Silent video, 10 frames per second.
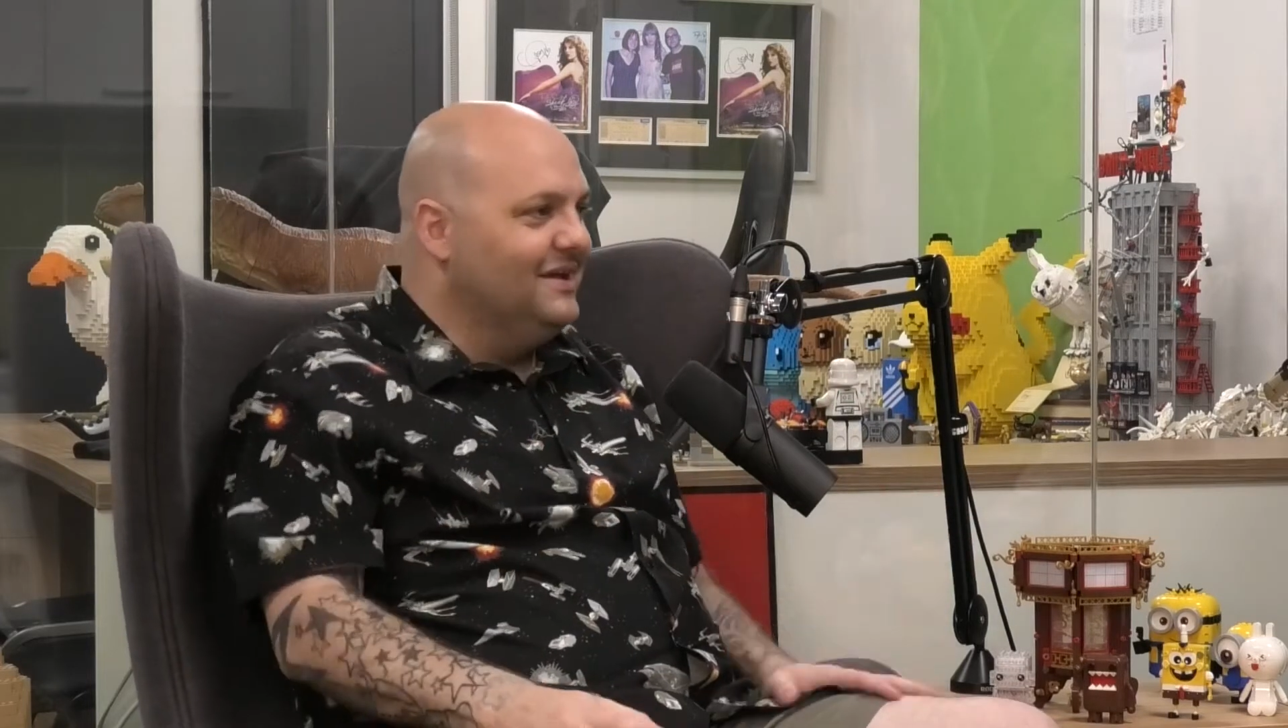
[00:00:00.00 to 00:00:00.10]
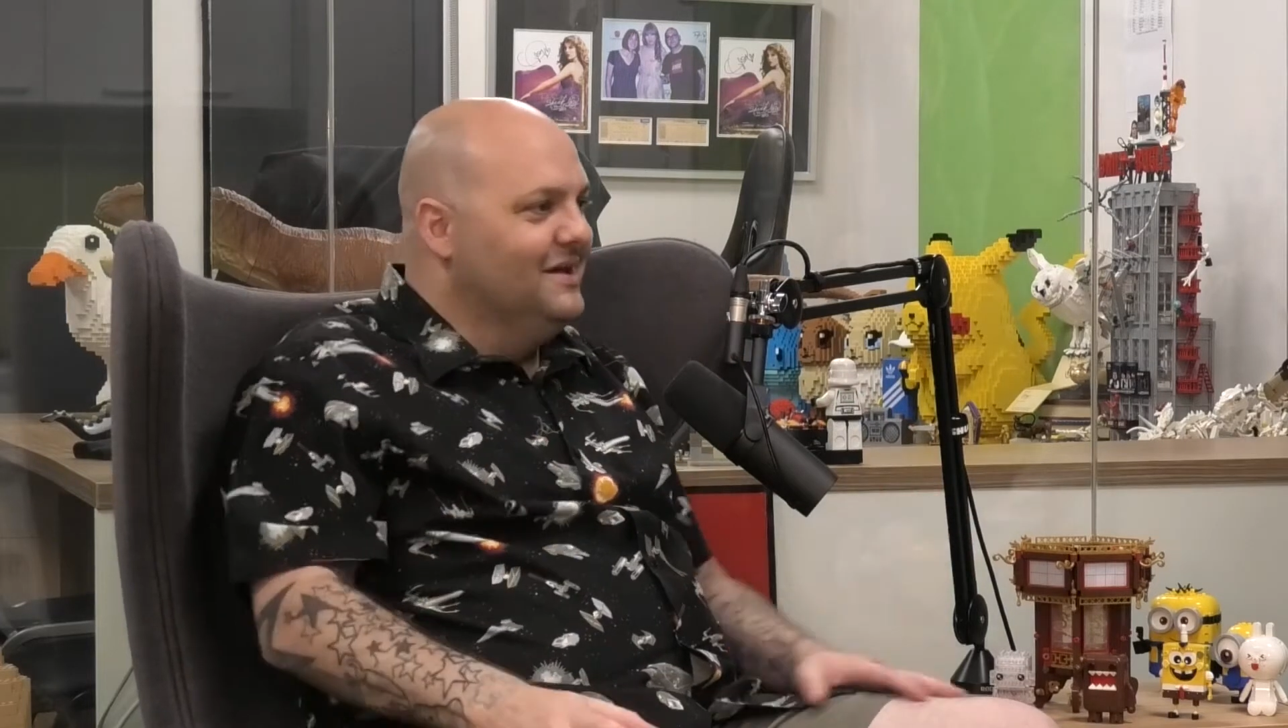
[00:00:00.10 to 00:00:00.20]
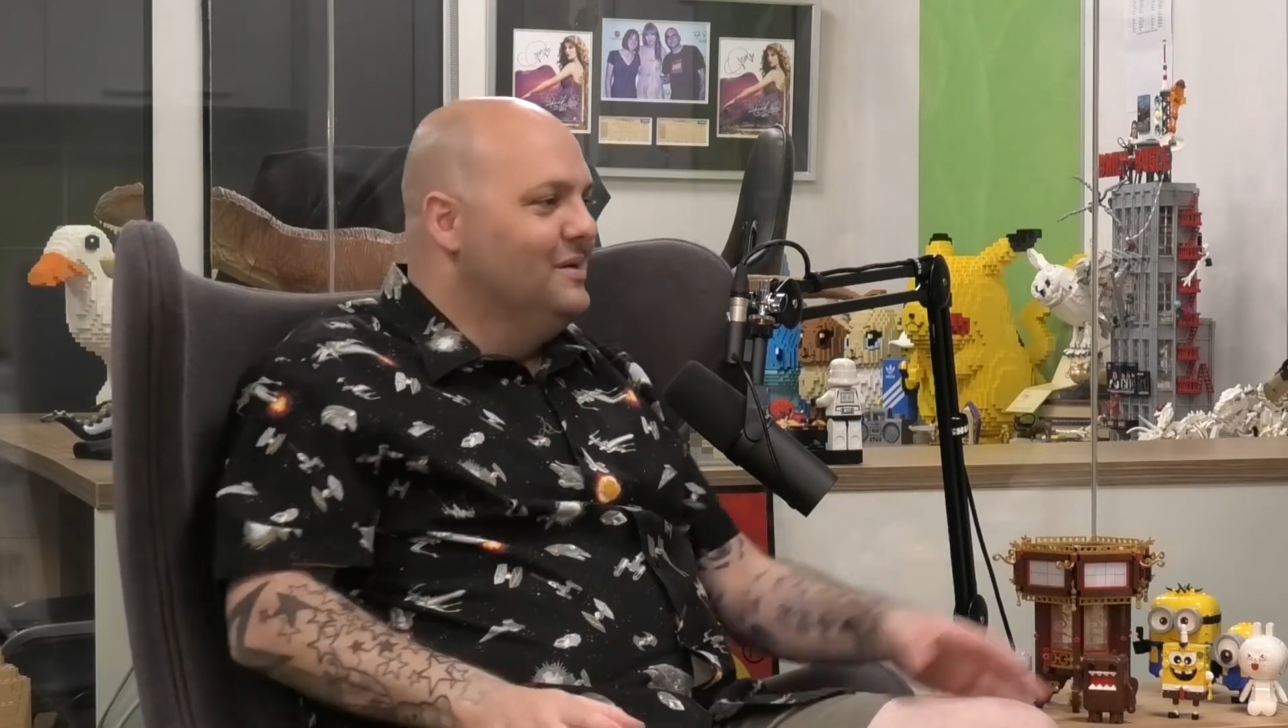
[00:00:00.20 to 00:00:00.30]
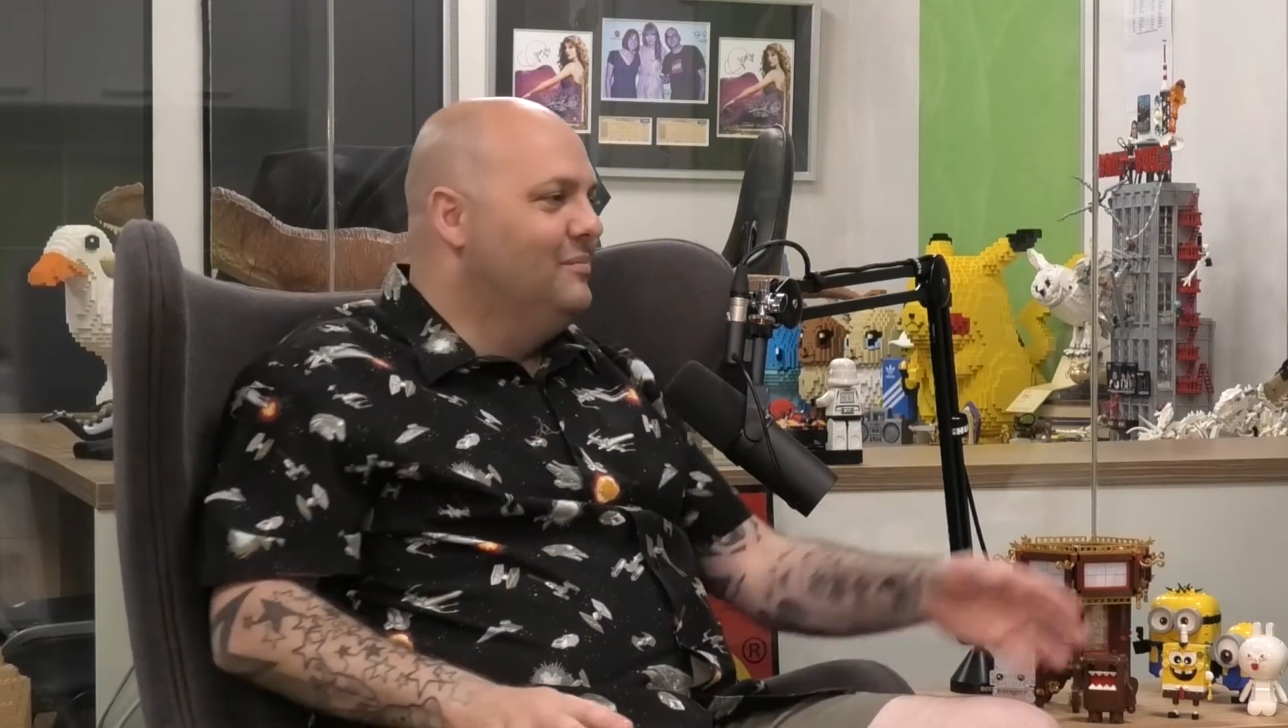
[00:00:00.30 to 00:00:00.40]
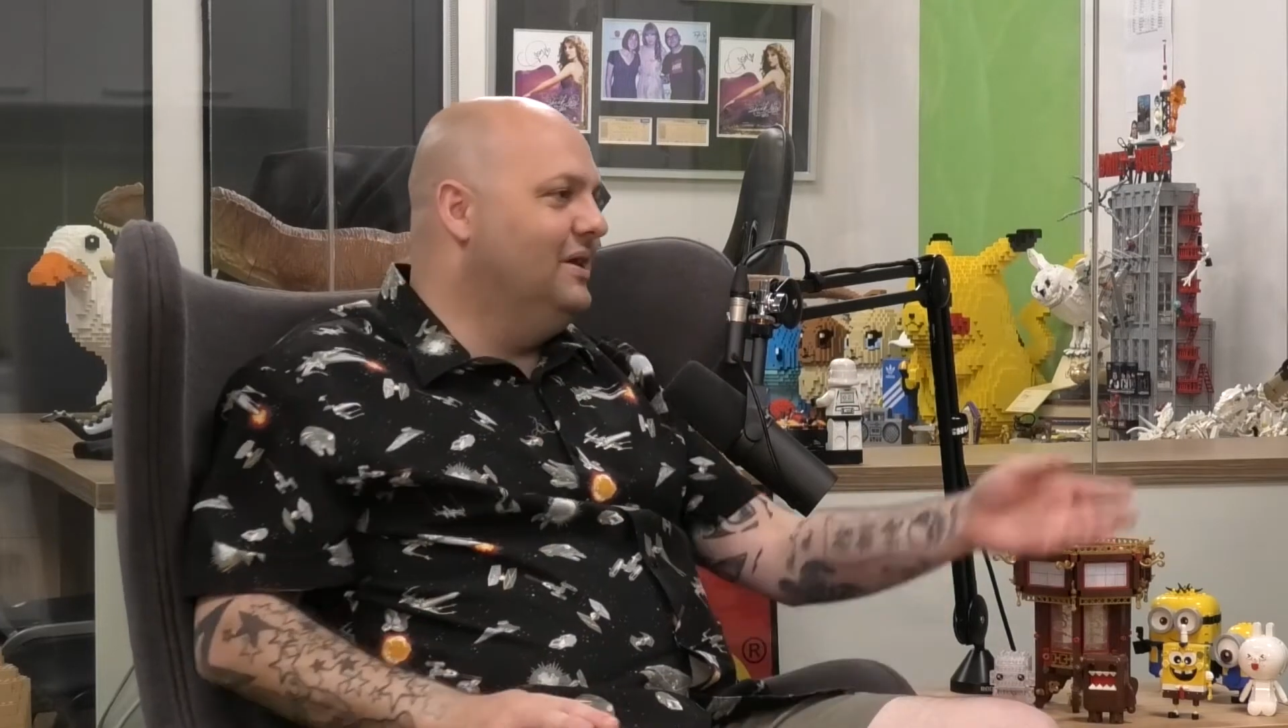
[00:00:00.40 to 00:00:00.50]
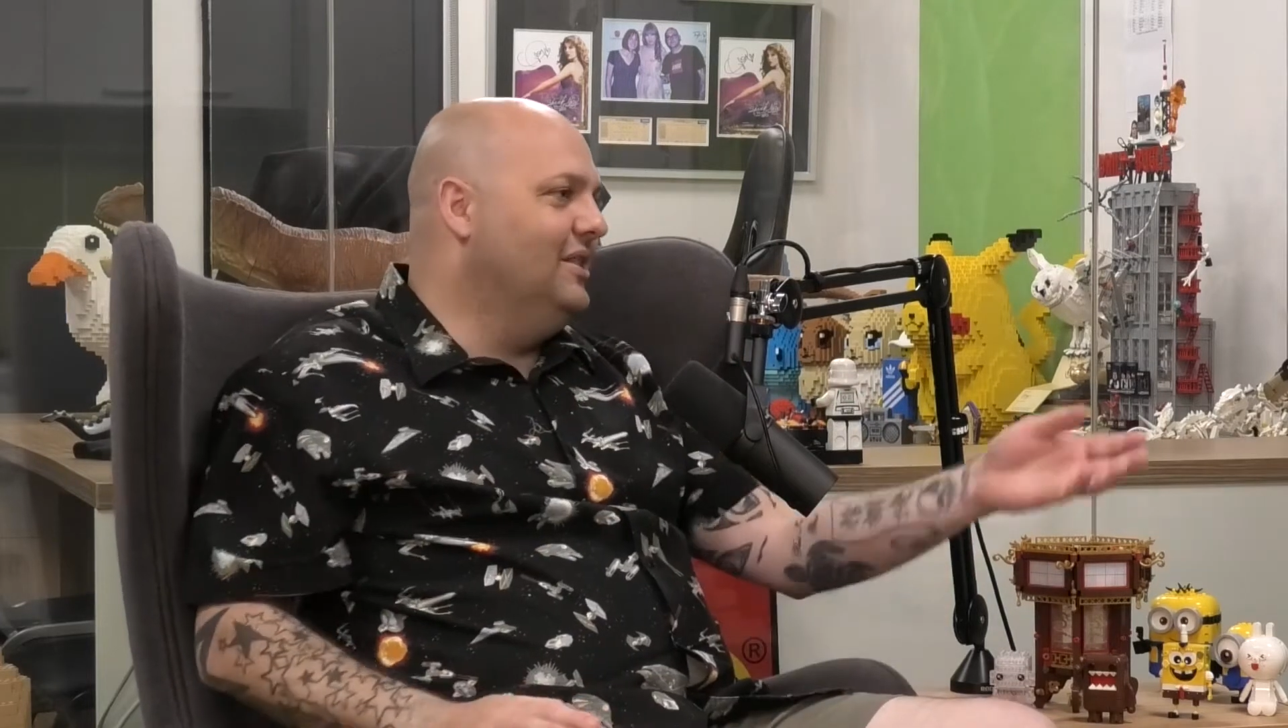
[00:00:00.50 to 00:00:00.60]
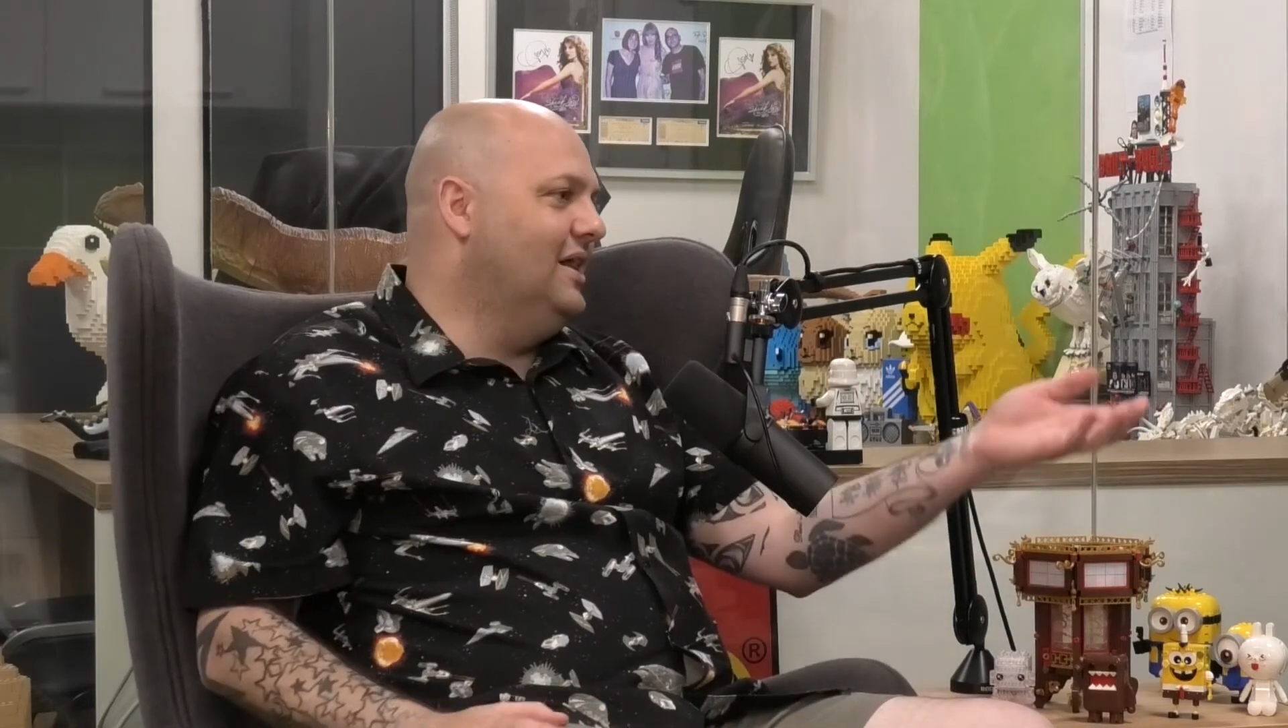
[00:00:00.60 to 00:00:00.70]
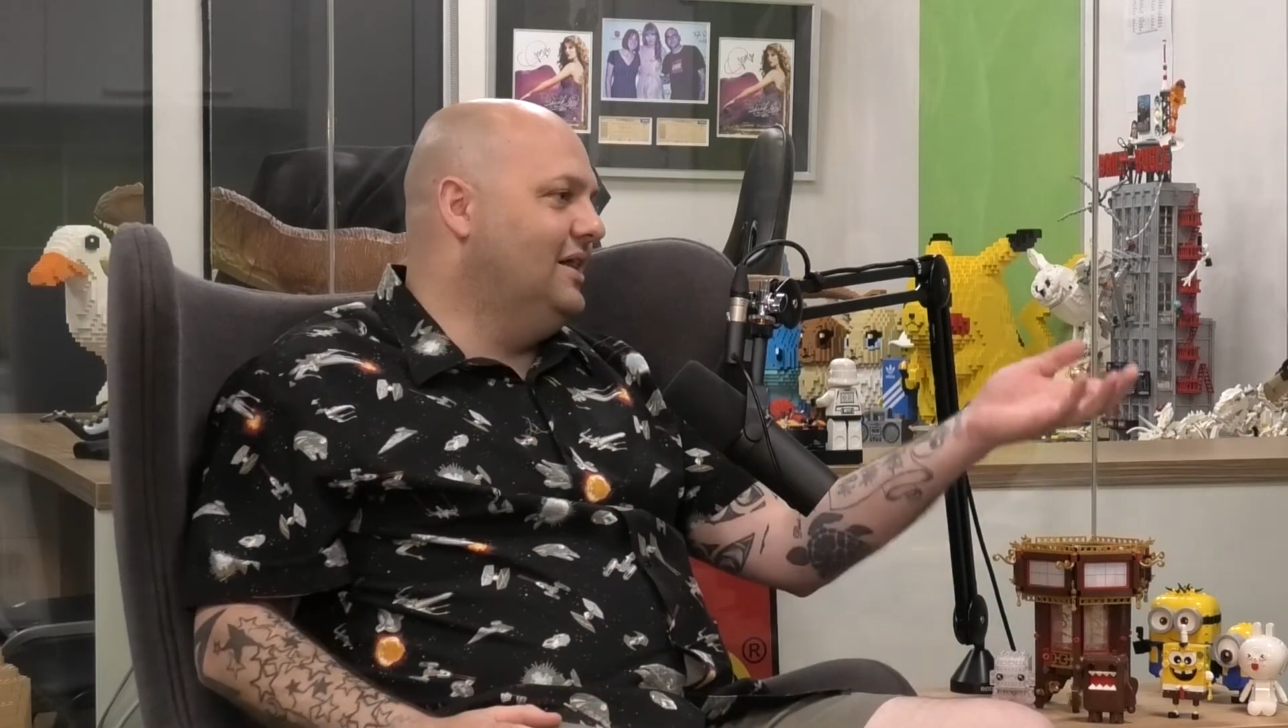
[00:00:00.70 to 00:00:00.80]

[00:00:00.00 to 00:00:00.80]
but